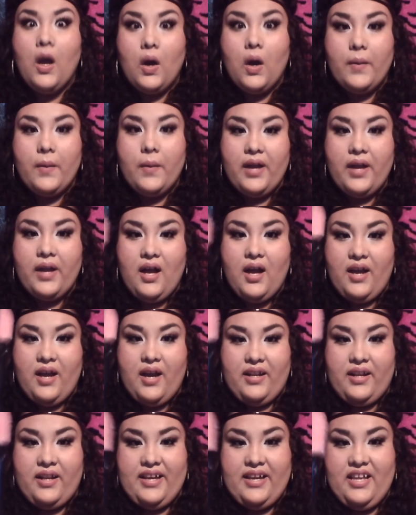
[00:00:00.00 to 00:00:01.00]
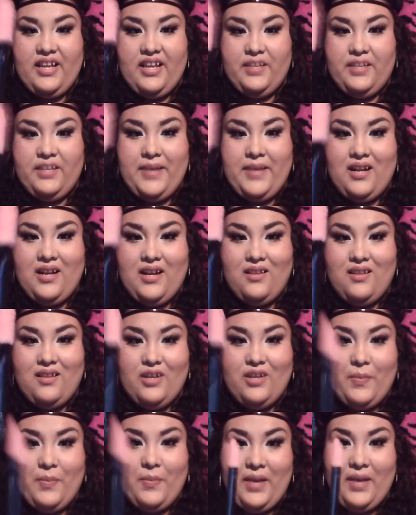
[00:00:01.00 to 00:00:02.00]
Oh my god. Like, it might not
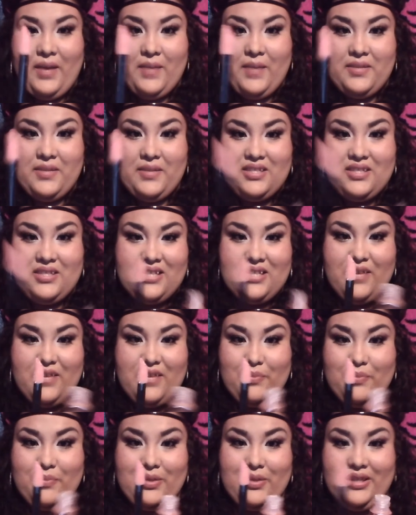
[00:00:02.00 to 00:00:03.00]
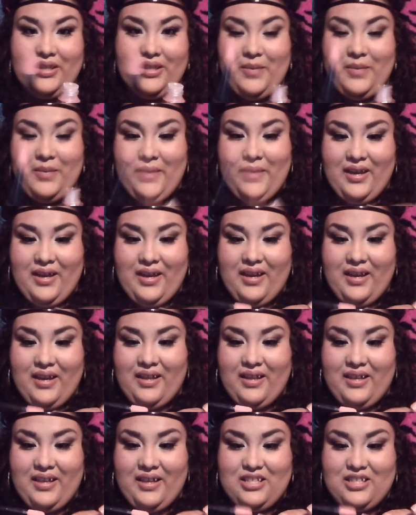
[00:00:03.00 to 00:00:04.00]
look big, but this is like really big.
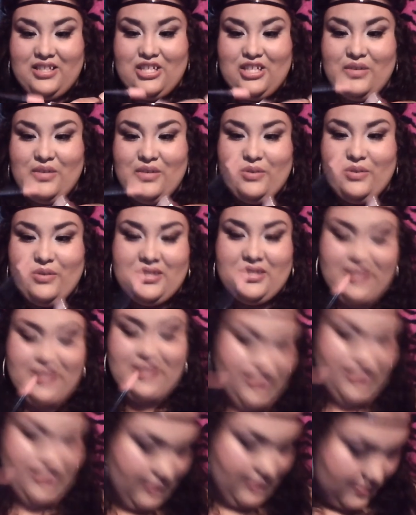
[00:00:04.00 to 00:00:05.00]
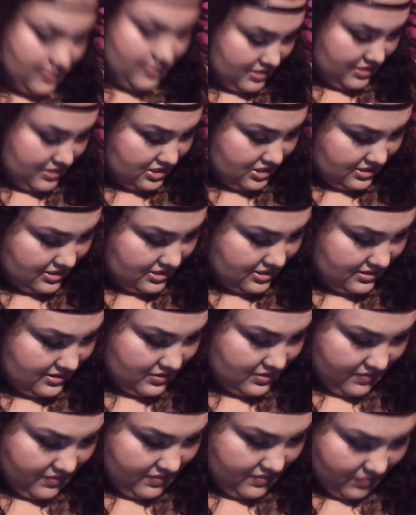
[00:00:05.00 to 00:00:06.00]
Like, it's huge. It's like, let me shoot.
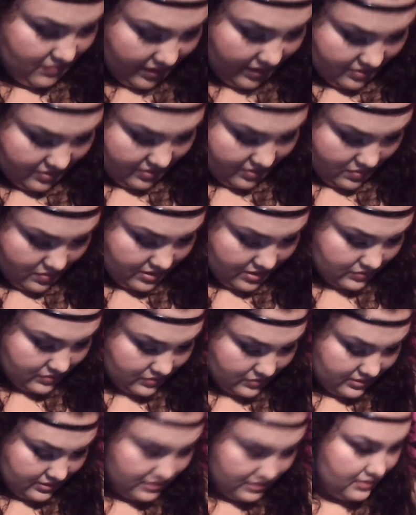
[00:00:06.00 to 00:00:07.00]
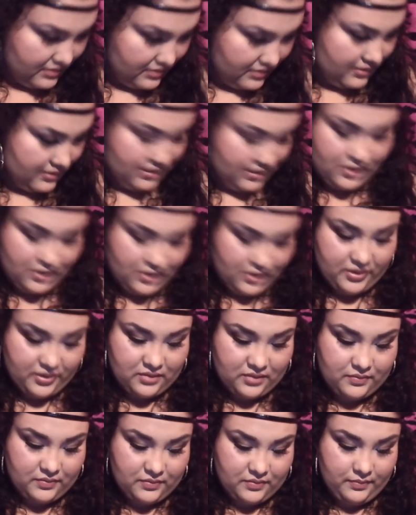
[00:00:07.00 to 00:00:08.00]
Do I have a regular round one? No, I
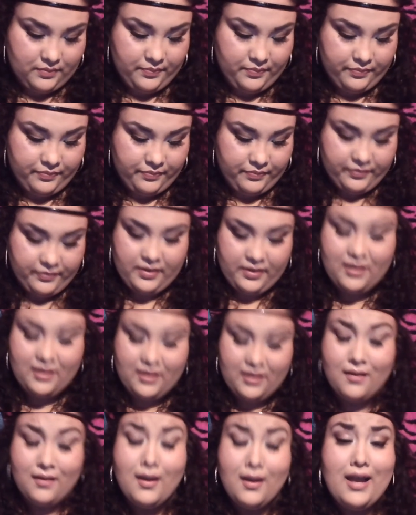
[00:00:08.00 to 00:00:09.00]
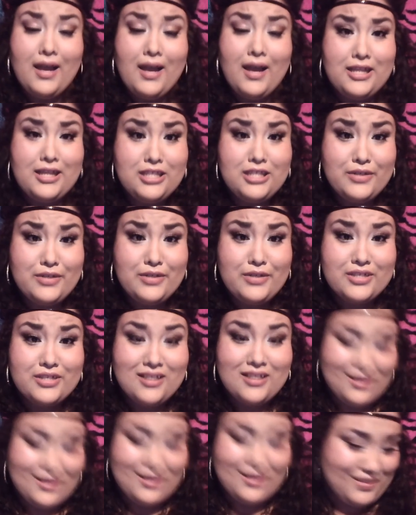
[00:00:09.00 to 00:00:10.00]
don't. It's huge. It's
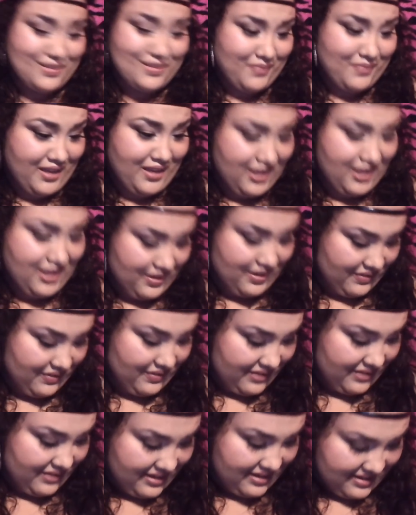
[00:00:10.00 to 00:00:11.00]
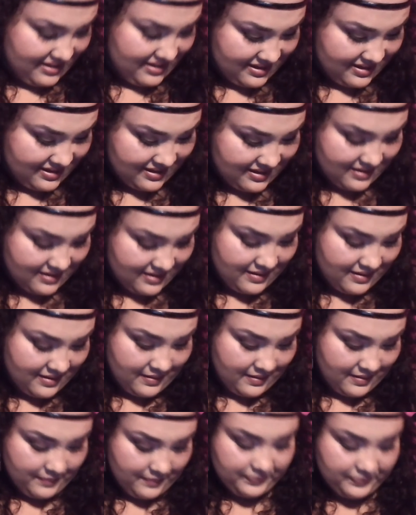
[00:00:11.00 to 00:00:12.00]
awesome. Thank you.
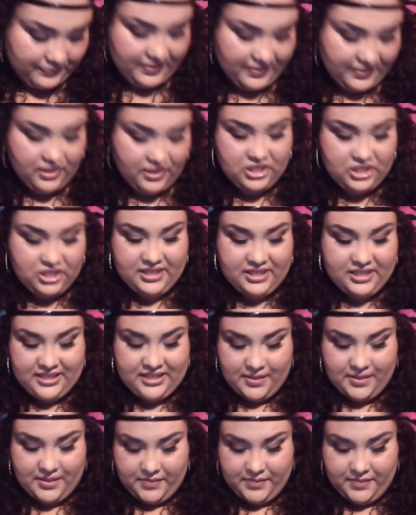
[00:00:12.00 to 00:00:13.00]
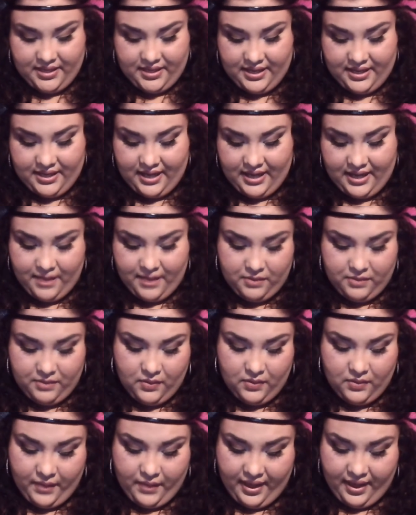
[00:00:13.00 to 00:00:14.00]
She sent me an
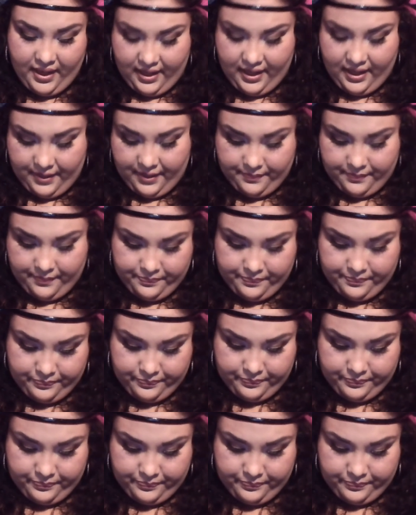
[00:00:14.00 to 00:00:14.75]
MUA